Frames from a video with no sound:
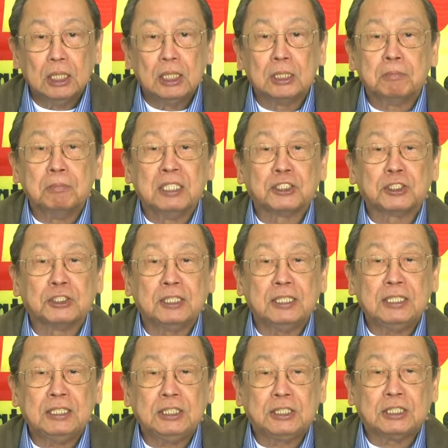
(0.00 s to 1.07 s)
It must
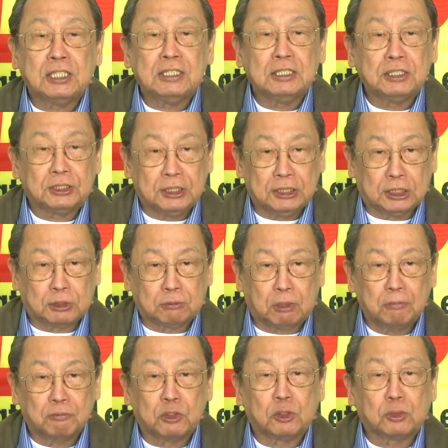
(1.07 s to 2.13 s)
cease and desist
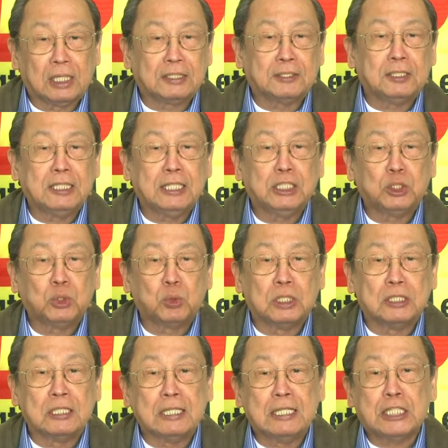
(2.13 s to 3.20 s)
from threatening to
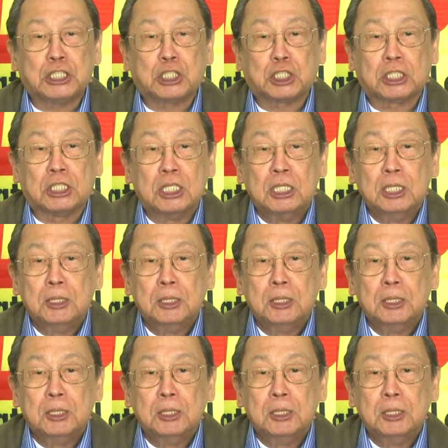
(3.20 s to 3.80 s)
unleash